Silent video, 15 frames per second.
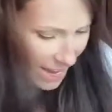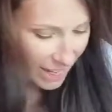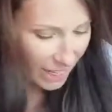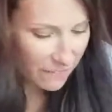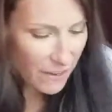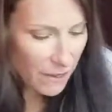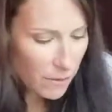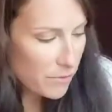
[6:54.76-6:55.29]
I
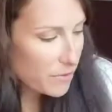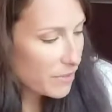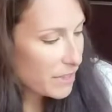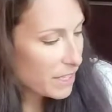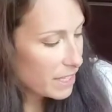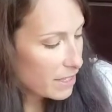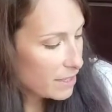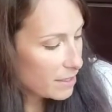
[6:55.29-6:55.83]
found
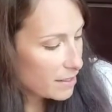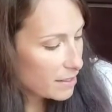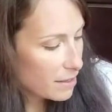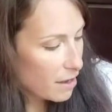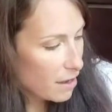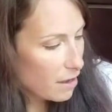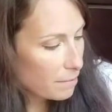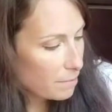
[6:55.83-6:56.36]
these
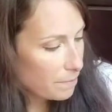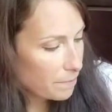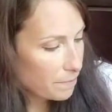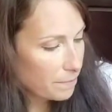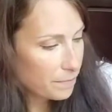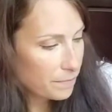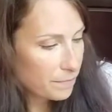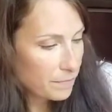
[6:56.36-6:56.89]

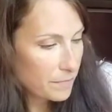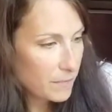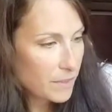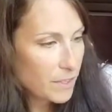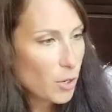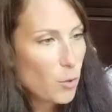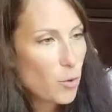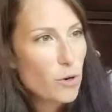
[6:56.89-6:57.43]

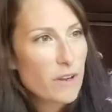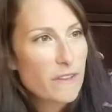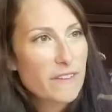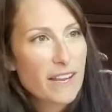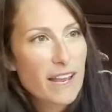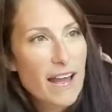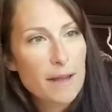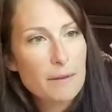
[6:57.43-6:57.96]
corn on the
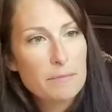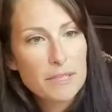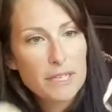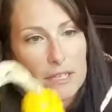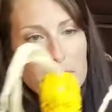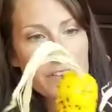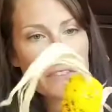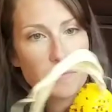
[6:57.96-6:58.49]
cob
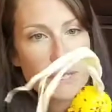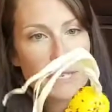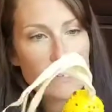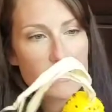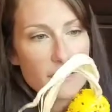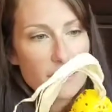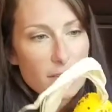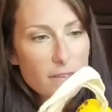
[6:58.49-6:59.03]
decorative
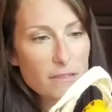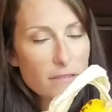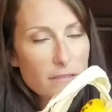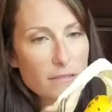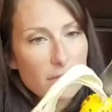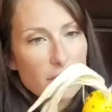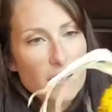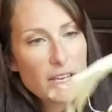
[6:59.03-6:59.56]
pieces.
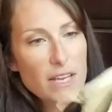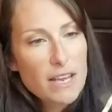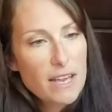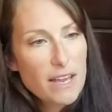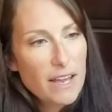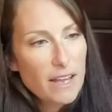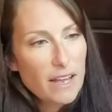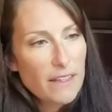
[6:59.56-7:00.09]

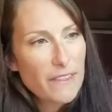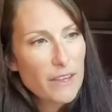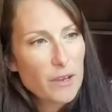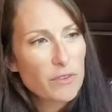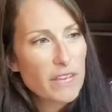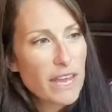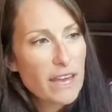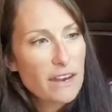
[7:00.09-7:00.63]
They
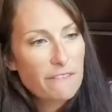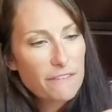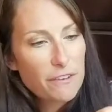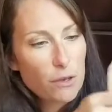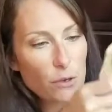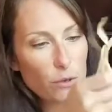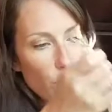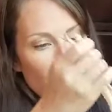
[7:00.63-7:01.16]
only had a
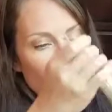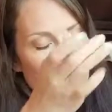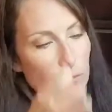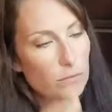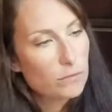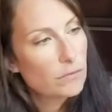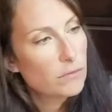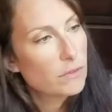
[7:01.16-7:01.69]
few,
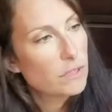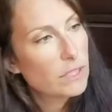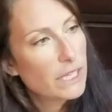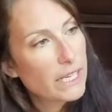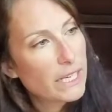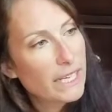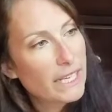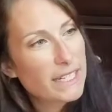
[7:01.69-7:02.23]

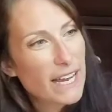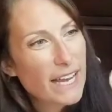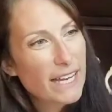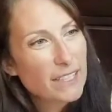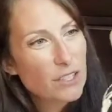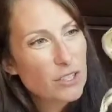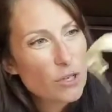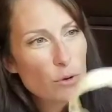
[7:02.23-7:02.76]
and
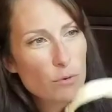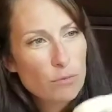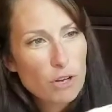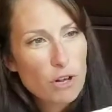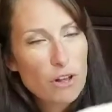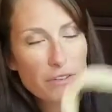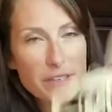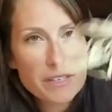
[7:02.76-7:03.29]
I don't
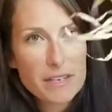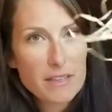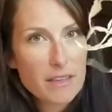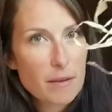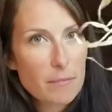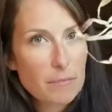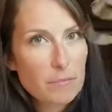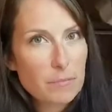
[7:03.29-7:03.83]
recall seeing
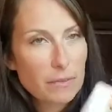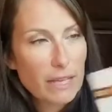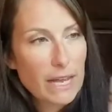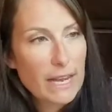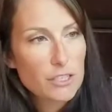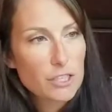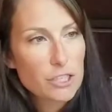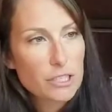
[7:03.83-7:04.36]
them
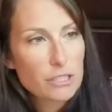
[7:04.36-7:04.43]
last